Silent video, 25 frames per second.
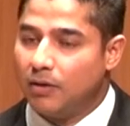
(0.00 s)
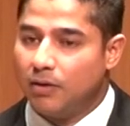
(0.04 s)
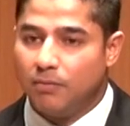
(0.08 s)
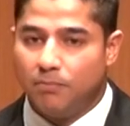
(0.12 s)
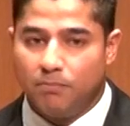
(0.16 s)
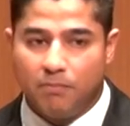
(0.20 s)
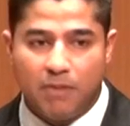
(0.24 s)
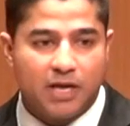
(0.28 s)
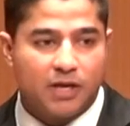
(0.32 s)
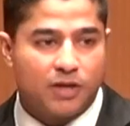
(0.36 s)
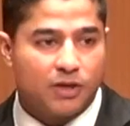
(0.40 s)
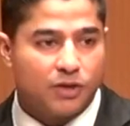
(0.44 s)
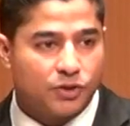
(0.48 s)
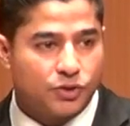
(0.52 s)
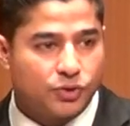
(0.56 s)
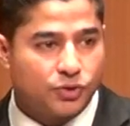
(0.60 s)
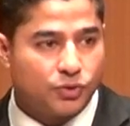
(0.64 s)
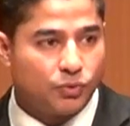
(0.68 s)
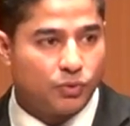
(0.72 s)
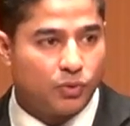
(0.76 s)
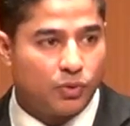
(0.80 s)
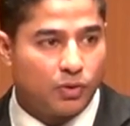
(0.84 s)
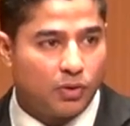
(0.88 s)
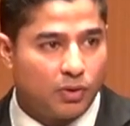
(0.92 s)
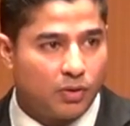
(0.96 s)
Making
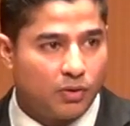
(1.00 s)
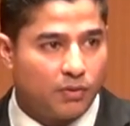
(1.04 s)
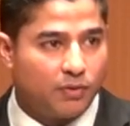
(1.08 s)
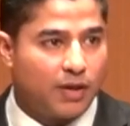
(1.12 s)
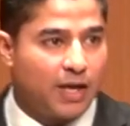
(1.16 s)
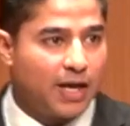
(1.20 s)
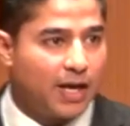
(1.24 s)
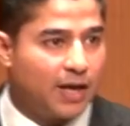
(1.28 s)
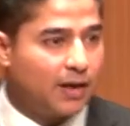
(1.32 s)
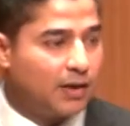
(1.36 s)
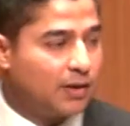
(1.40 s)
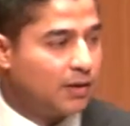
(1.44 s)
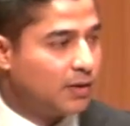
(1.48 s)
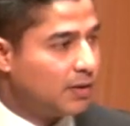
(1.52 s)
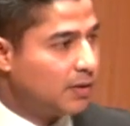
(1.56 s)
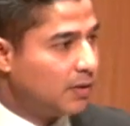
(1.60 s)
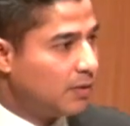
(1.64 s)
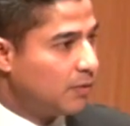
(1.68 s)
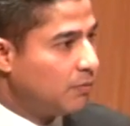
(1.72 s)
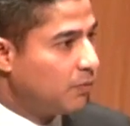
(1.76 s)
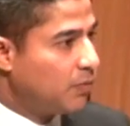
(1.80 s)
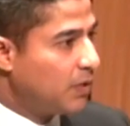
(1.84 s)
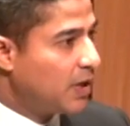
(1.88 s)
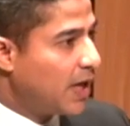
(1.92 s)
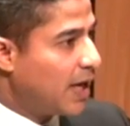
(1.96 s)
sure
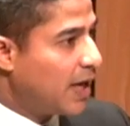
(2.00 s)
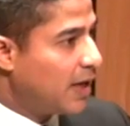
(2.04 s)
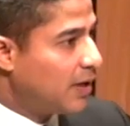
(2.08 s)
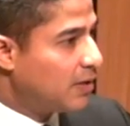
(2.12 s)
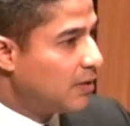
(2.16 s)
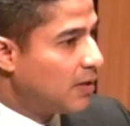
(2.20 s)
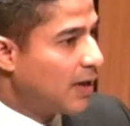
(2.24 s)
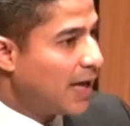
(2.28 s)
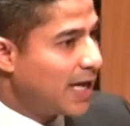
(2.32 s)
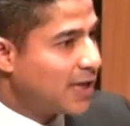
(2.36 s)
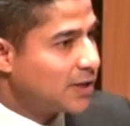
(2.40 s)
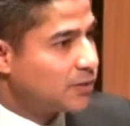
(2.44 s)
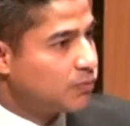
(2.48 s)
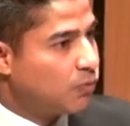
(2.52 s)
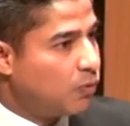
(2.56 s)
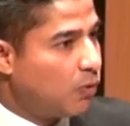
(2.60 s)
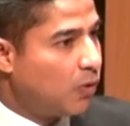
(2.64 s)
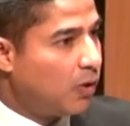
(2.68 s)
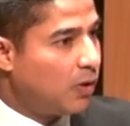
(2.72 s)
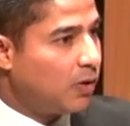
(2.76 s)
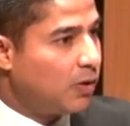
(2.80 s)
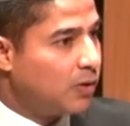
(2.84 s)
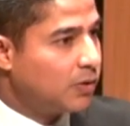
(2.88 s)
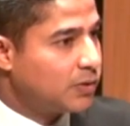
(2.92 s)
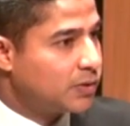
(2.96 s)
that we had glass
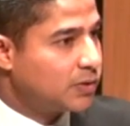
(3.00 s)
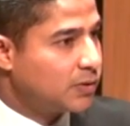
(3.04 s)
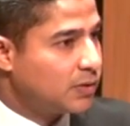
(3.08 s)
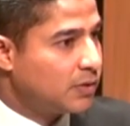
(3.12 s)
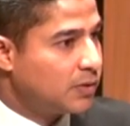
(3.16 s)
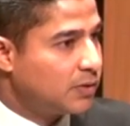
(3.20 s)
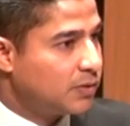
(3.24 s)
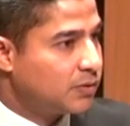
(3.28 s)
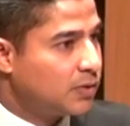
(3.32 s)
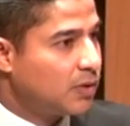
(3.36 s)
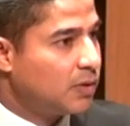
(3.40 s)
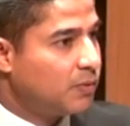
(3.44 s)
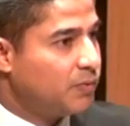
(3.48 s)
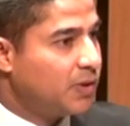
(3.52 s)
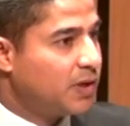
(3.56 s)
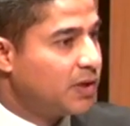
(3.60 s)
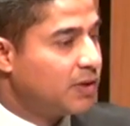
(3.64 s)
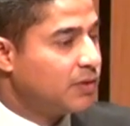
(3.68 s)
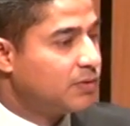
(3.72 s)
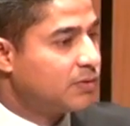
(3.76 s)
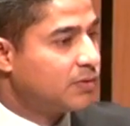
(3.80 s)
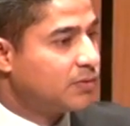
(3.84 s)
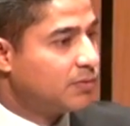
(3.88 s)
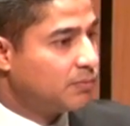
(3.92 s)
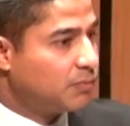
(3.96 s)
walls so that we
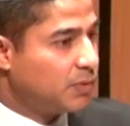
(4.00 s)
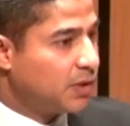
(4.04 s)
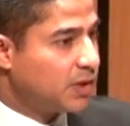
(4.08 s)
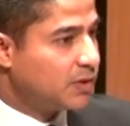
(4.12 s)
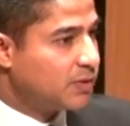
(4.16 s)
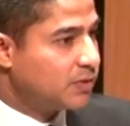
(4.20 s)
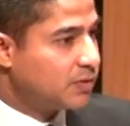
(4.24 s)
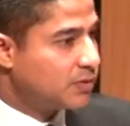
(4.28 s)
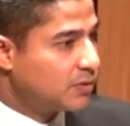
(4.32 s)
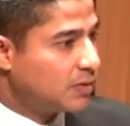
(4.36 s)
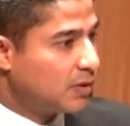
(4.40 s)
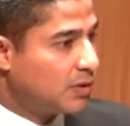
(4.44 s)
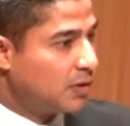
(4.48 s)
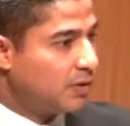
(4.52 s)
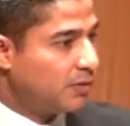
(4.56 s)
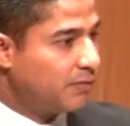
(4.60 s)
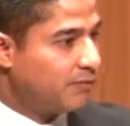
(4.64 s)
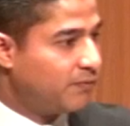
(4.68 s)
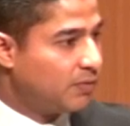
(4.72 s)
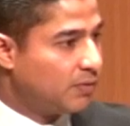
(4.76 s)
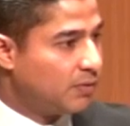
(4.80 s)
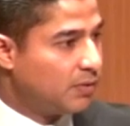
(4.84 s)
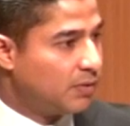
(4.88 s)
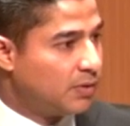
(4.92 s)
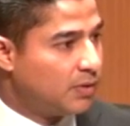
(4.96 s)

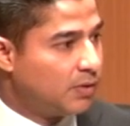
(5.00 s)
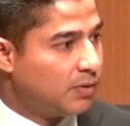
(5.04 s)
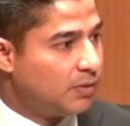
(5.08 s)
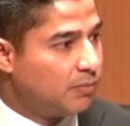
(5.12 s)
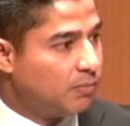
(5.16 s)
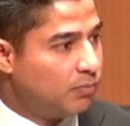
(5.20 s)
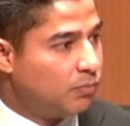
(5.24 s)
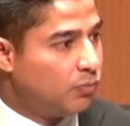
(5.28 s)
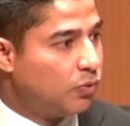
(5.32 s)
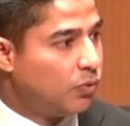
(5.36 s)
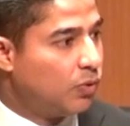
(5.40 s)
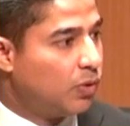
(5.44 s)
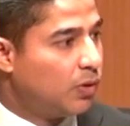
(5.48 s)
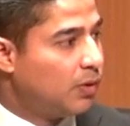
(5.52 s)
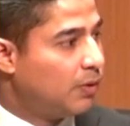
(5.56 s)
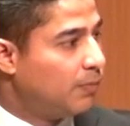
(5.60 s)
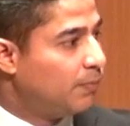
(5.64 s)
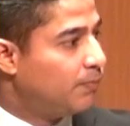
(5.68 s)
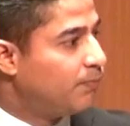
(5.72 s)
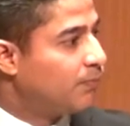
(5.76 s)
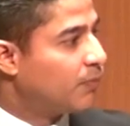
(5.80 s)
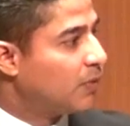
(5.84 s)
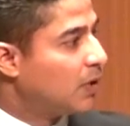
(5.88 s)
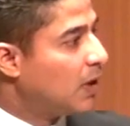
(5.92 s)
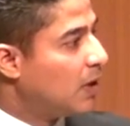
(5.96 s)
conserve more,
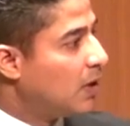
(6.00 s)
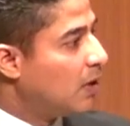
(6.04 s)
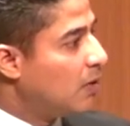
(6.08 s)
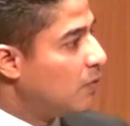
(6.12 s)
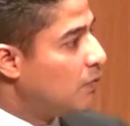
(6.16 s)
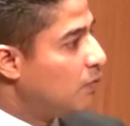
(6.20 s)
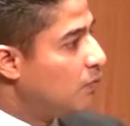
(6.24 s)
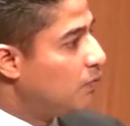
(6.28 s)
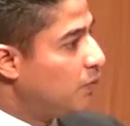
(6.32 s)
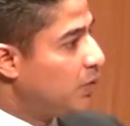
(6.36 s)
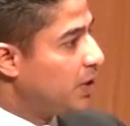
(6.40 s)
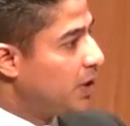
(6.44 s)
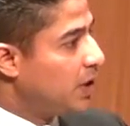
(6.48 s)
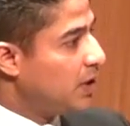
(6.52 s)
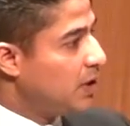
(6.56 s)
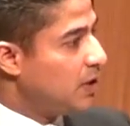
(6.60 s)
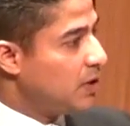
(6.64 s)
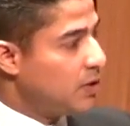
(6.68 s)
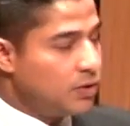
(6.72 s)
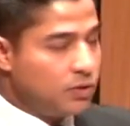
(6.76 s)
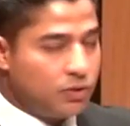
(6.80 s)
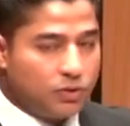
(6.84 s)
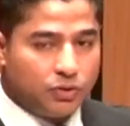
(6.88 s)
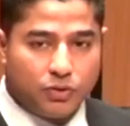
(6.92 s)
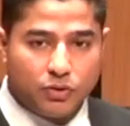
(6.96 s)

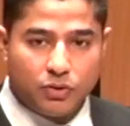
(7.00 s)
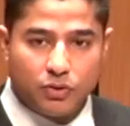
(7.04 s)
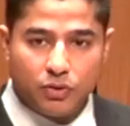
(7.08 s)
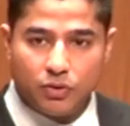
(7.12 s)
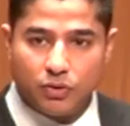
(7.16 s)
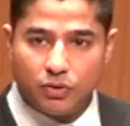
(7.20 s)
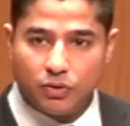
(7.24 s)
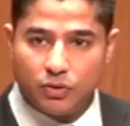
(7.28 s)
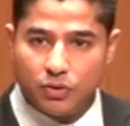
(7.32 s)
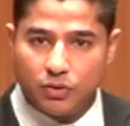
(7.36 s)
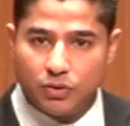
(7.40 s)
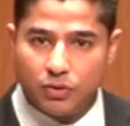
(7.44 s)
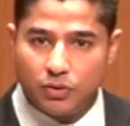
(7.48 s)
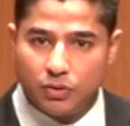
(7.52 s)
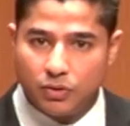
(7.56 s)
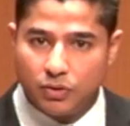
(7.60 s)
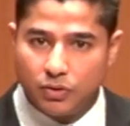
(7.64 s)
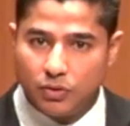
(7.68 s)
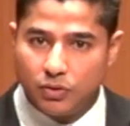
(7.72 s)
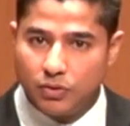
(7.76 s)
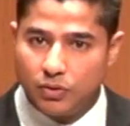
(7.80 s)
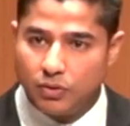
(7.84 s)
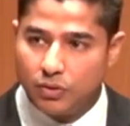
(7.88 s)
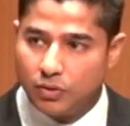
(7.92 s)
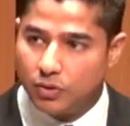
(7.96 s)
we
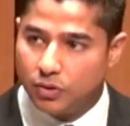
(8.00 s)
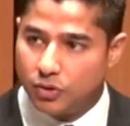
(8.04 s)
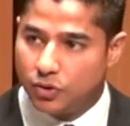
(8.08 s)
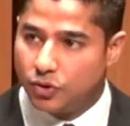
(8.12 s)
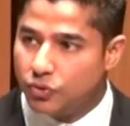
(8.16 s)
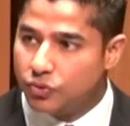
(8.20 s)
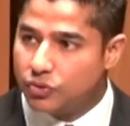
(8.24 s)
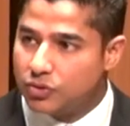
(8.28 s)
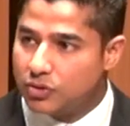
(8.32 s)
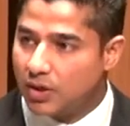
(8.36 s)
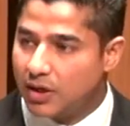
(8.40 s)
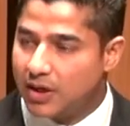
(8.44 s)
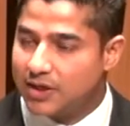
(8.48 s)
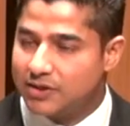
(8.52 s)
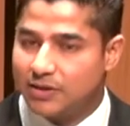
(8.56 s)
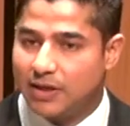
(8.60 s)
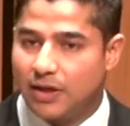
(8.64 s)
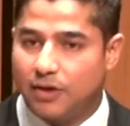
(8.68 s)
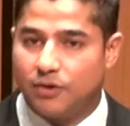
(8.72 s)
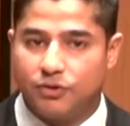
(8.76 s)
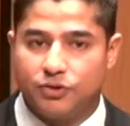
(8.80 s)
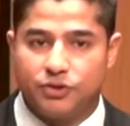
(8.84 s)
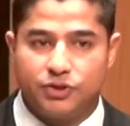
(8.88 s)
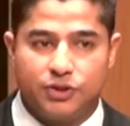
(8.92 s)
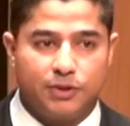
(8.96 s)
use less
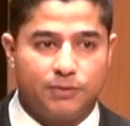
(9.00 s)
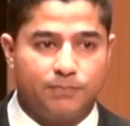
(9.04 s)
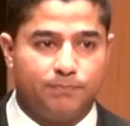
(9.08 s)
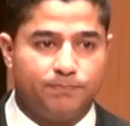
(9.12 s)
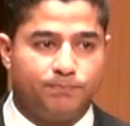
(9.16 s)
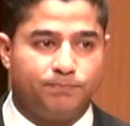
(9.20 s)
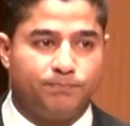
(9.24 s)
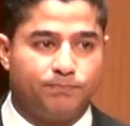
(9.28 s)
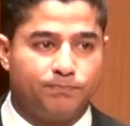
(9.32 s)
energy.